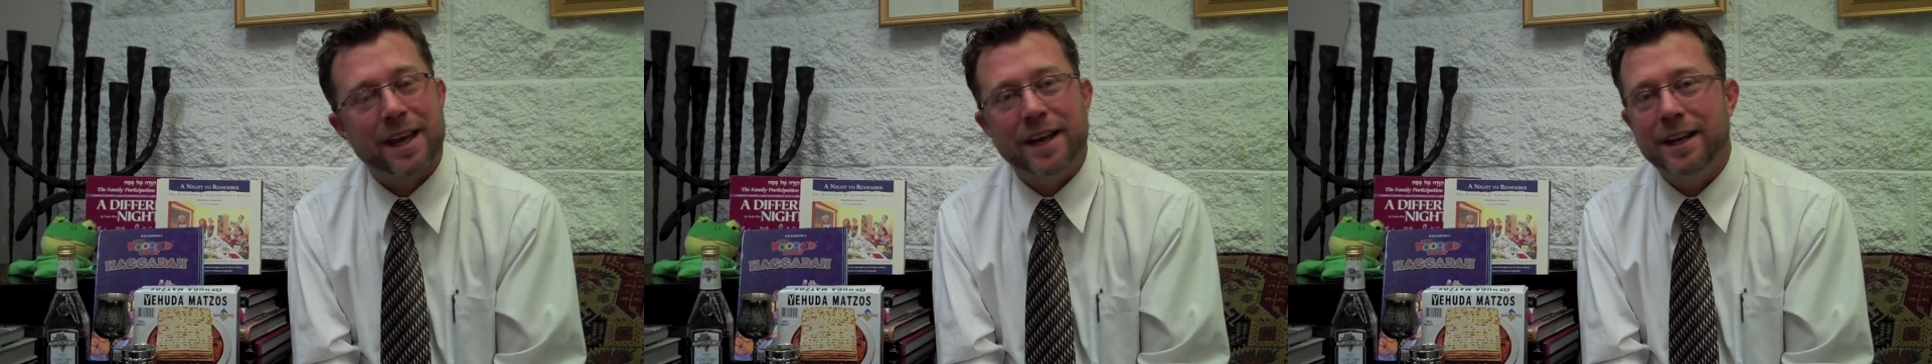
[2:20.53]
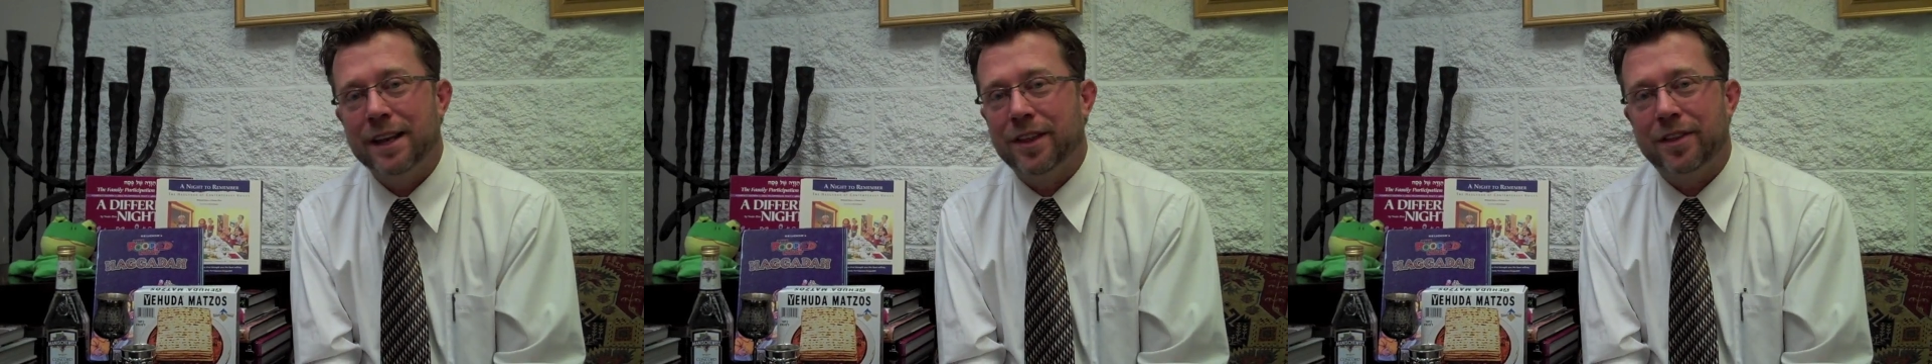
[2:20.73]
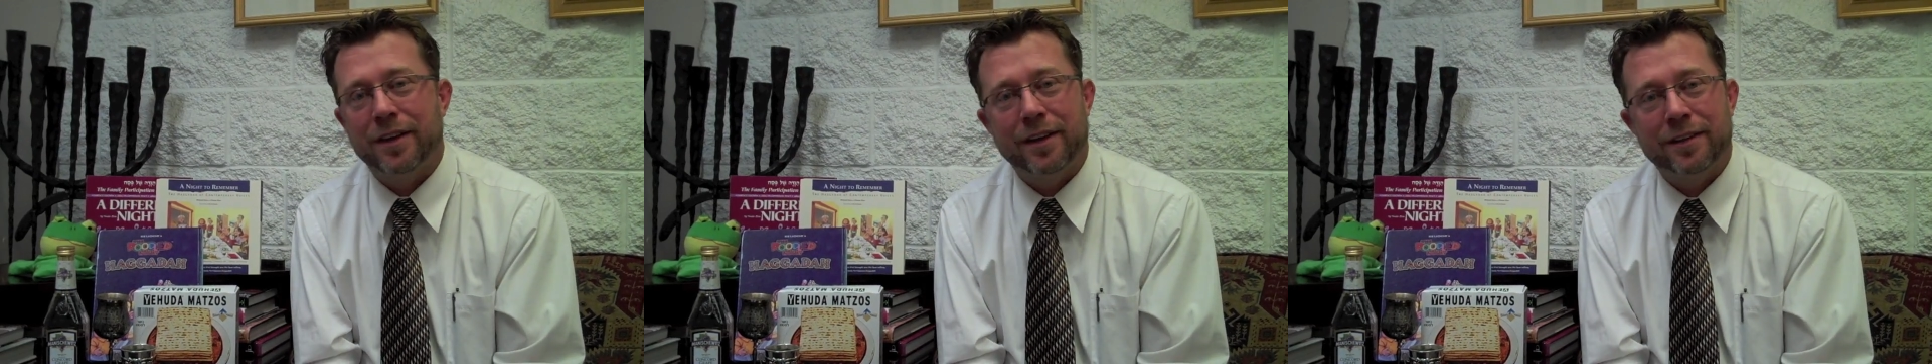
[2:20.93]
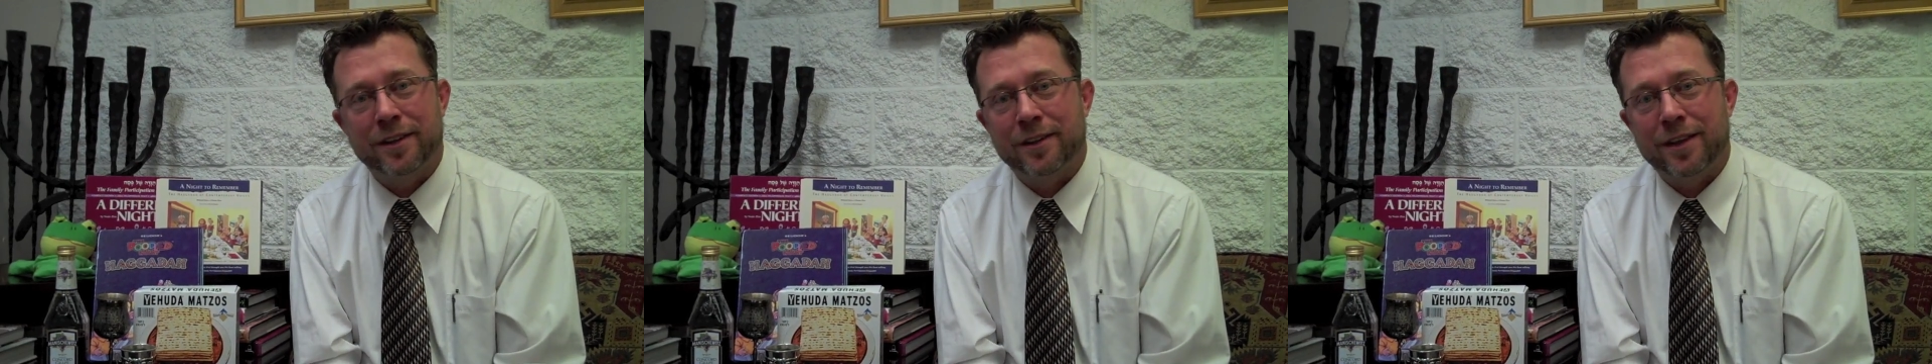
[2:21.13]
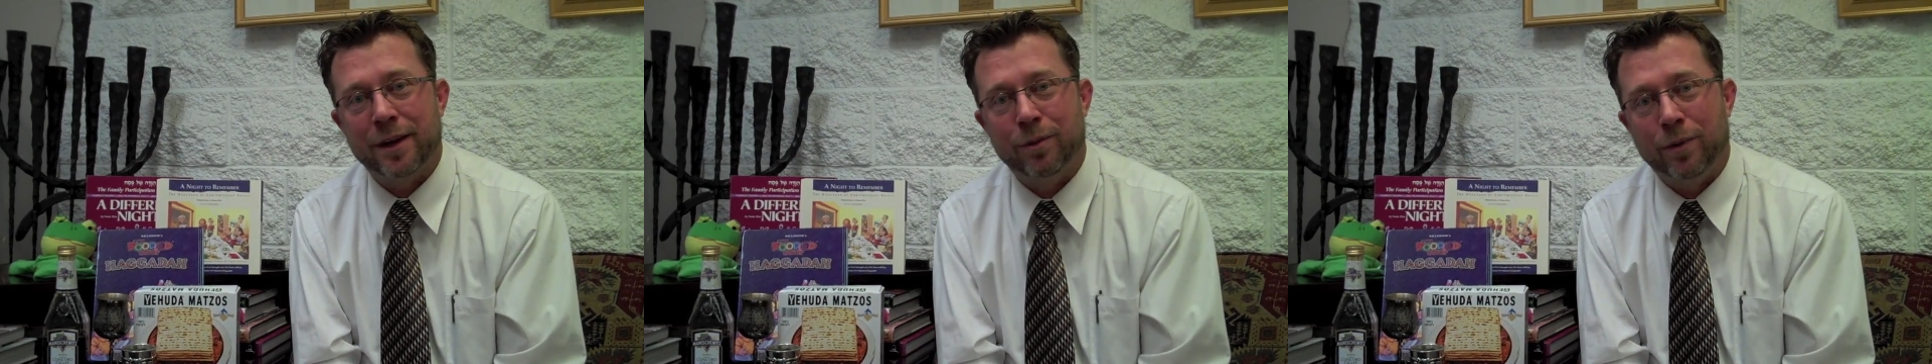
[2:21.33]
anything
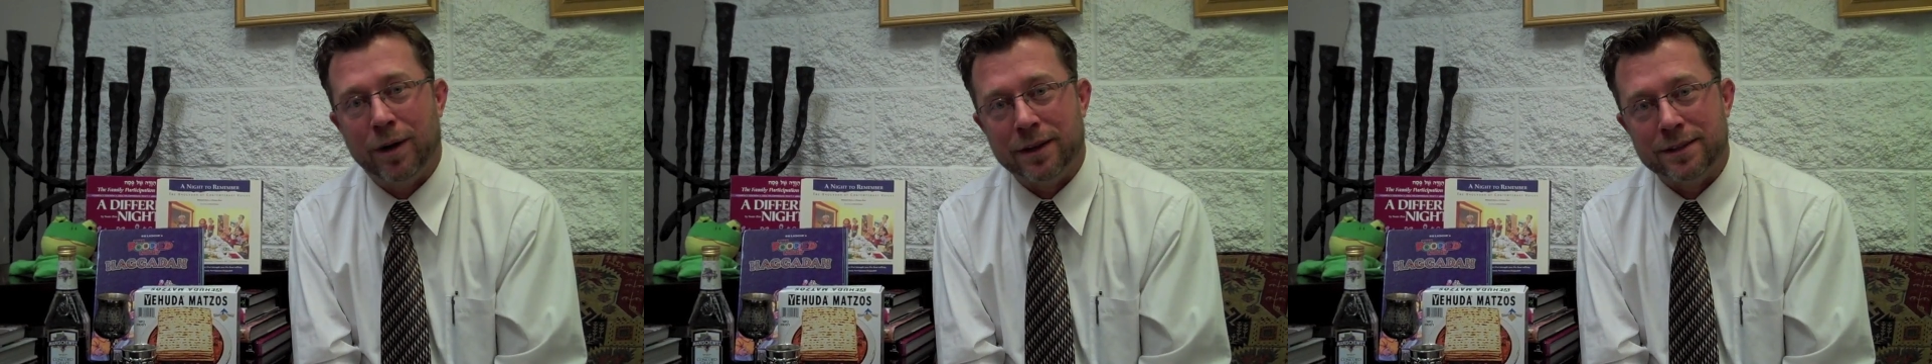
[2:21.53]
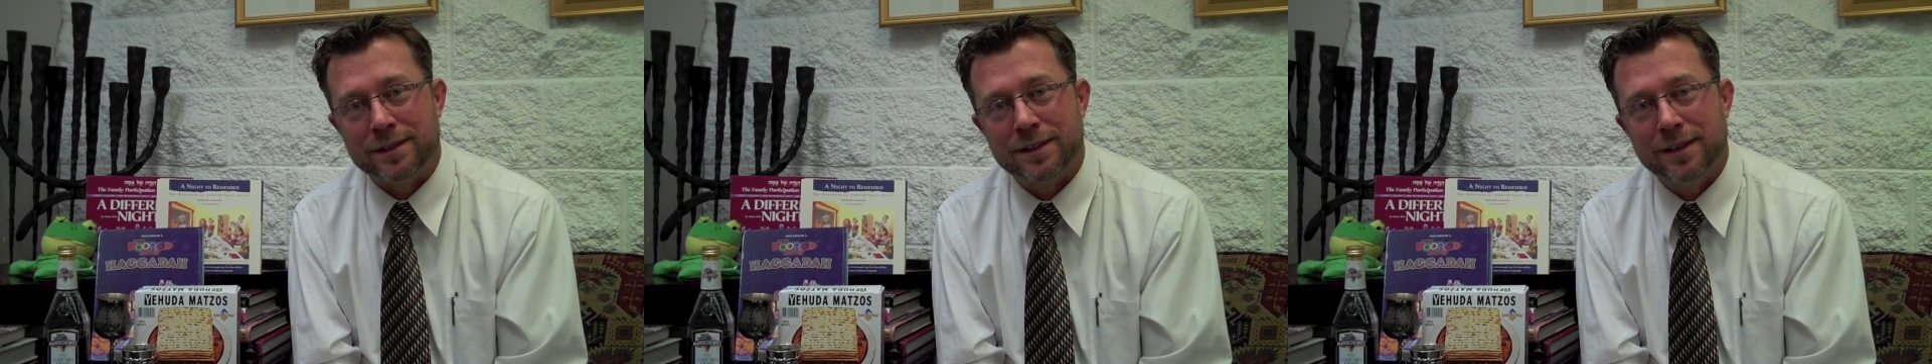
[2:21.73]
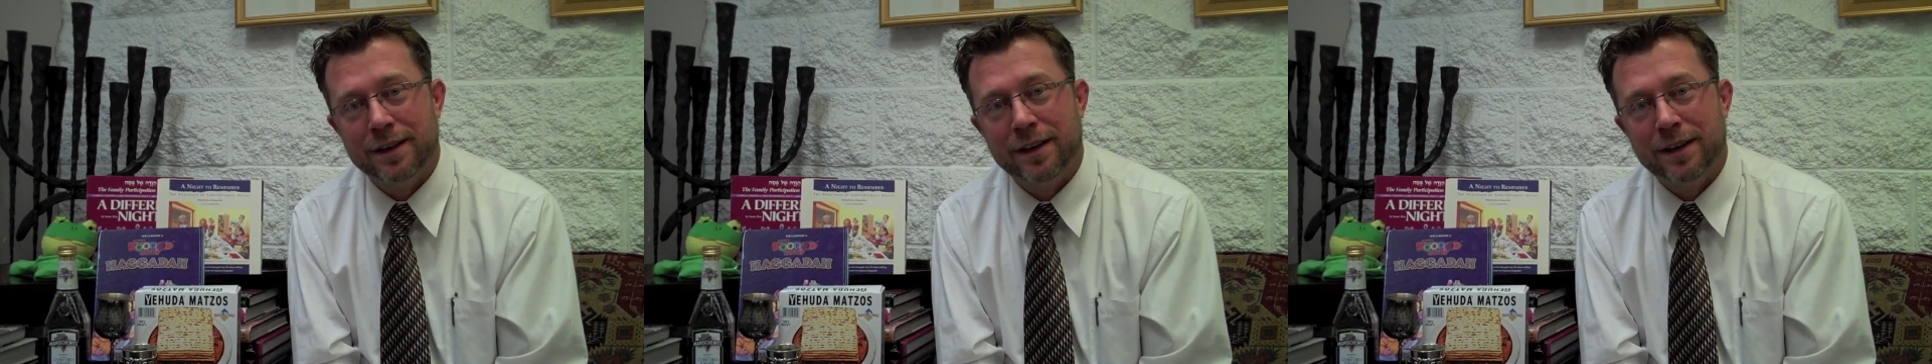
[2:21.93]
that they want.